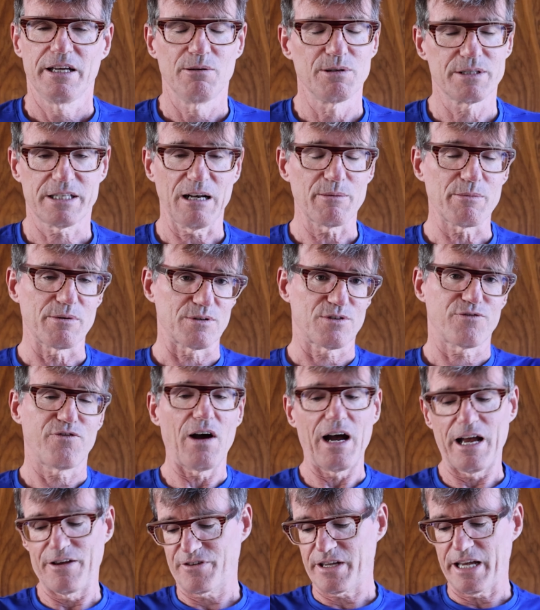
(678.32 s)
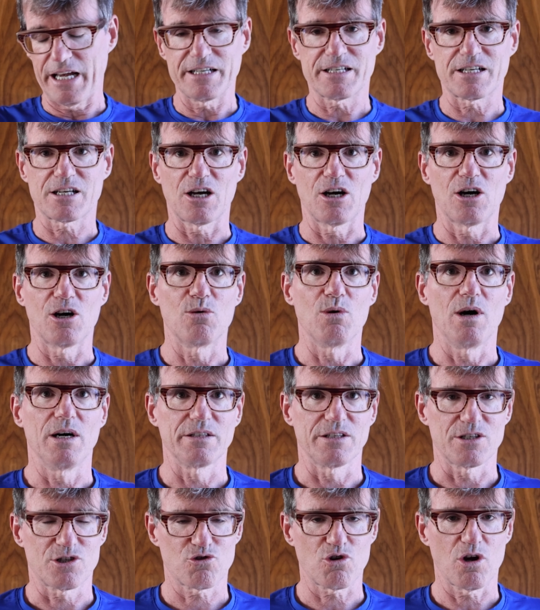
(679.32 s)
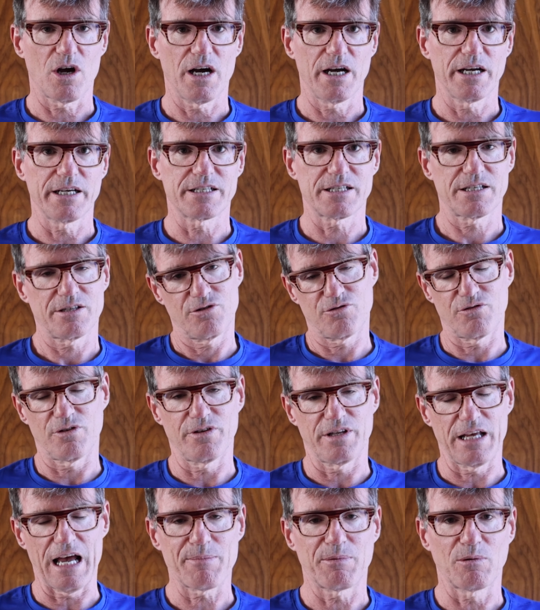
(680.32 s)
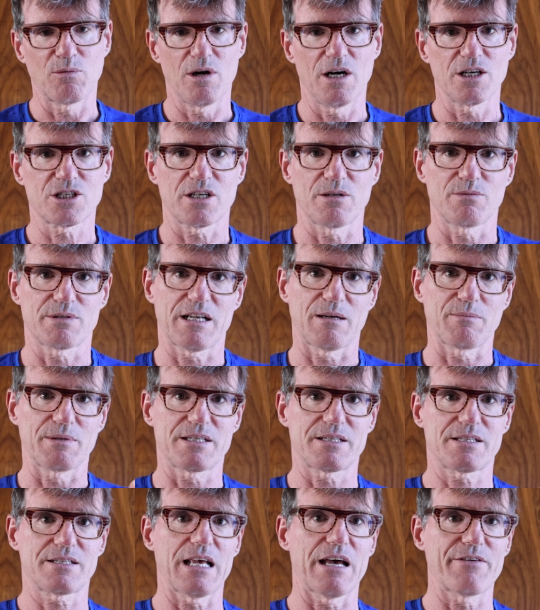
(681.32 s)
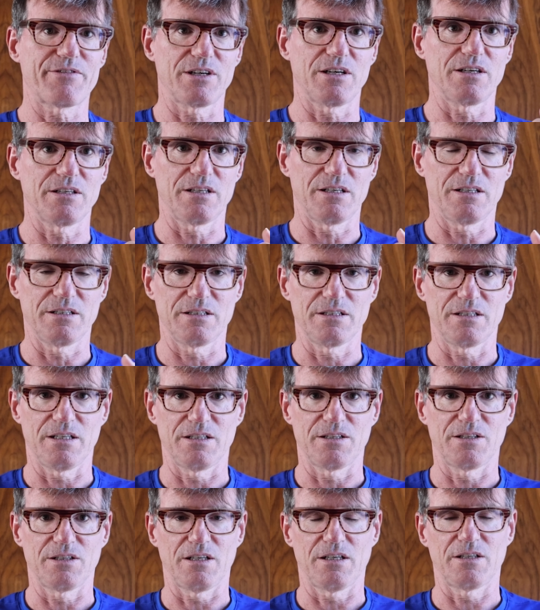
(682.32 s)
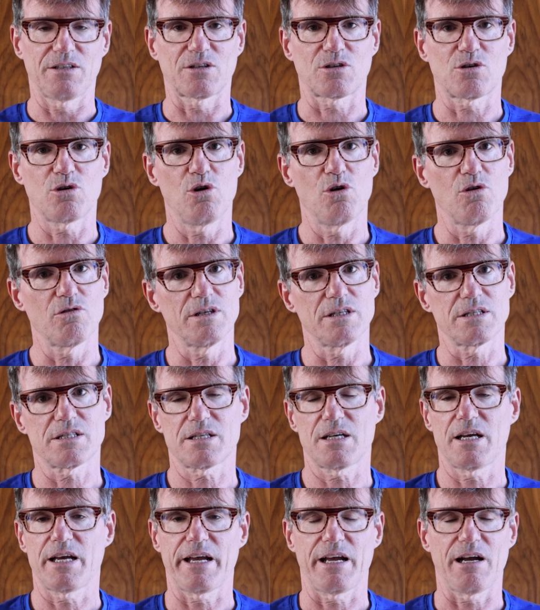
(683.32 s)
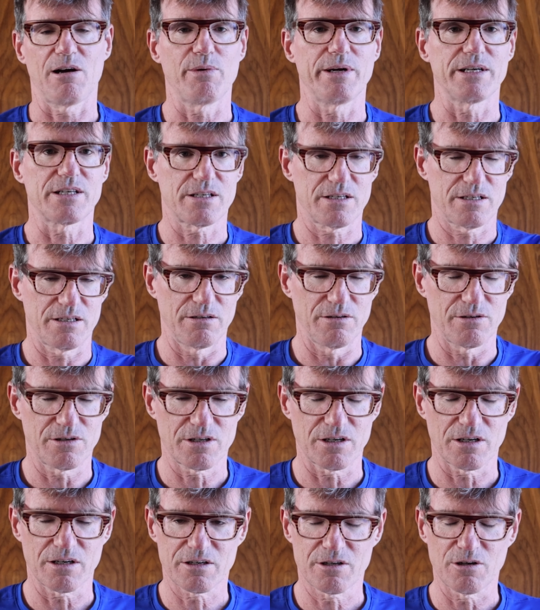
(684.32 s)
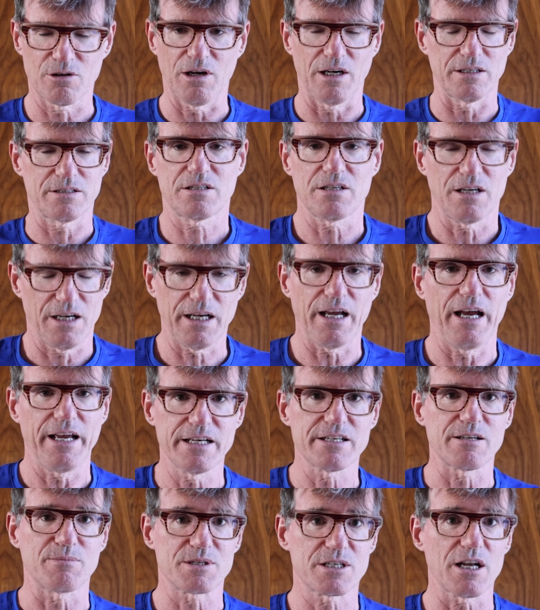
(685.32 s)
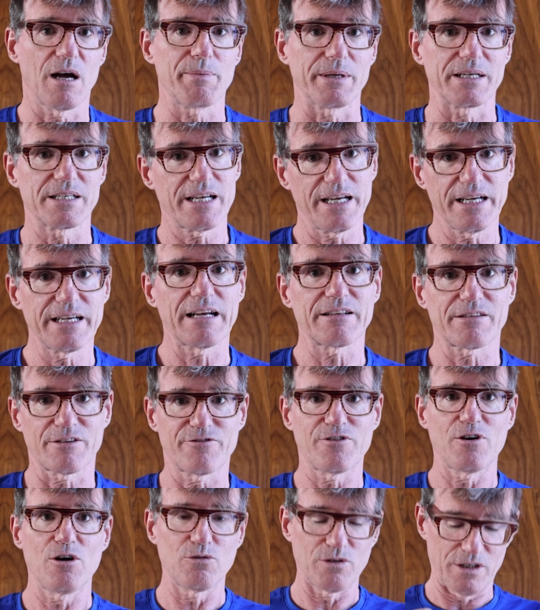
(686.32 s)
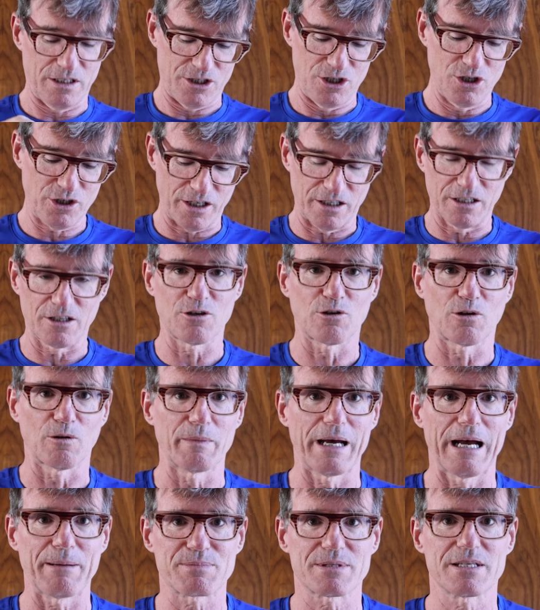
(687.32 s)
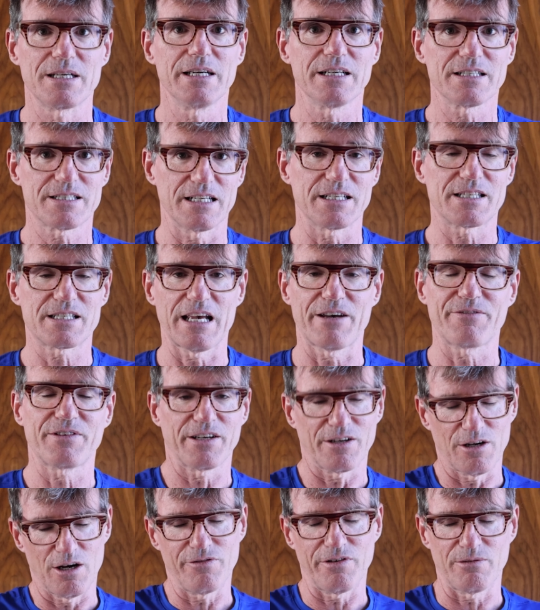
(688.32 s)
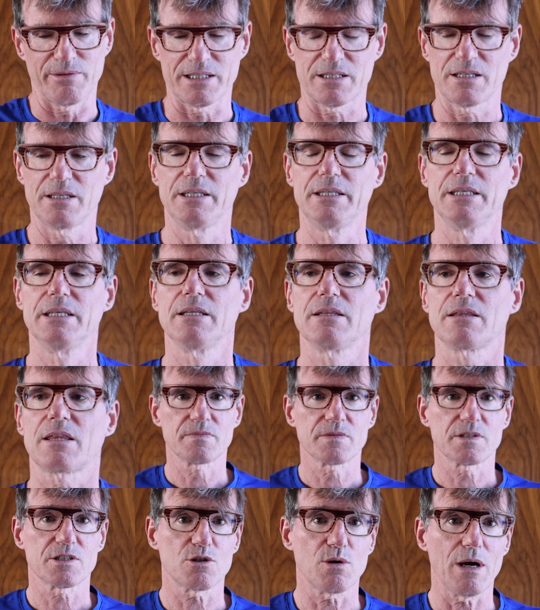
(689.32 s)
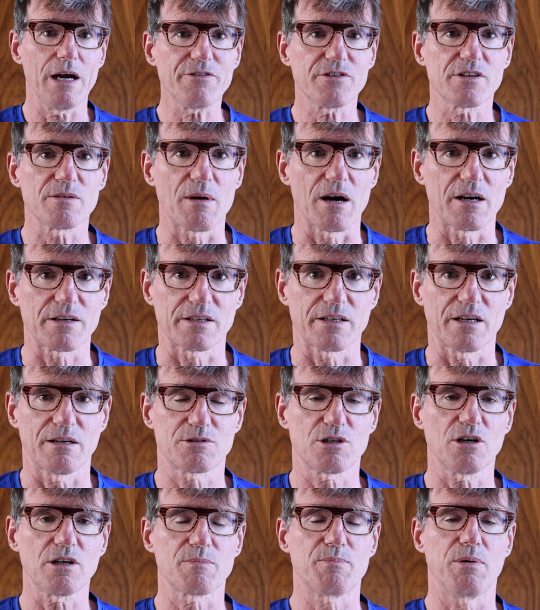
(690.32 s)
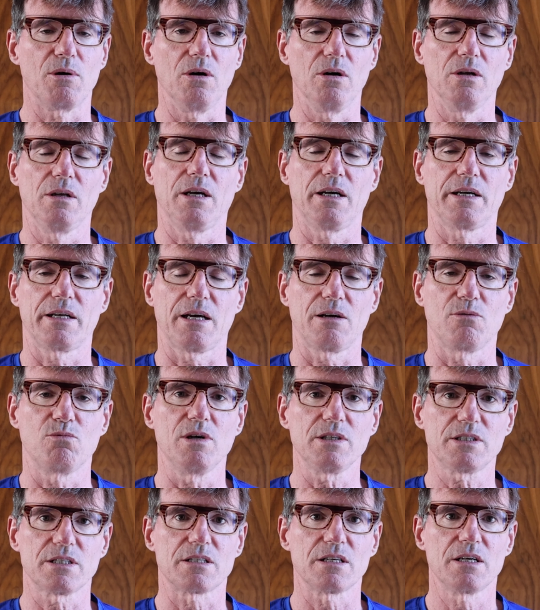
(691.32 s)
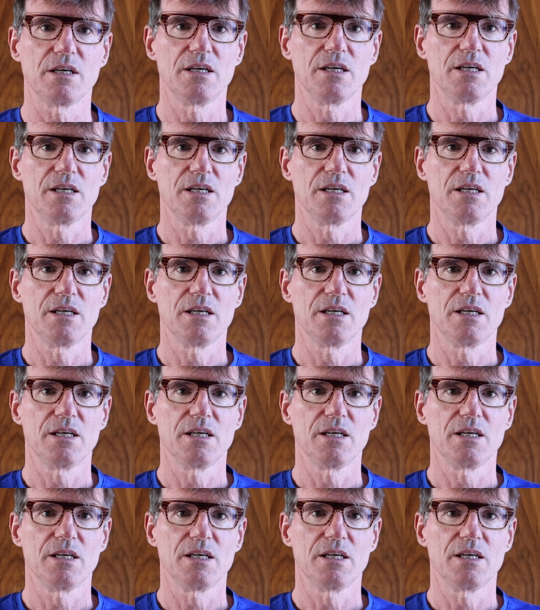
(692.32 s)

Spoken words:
it was telling me it was 5k to go on the Stryd through the Apple Watch, and it was telling me 7 on the Coros. I went to I ended up stopping, taking out the phone, looking at Google Maps. It said 7, and off I went. So after the marathon, I was talking to Paul, and I wanted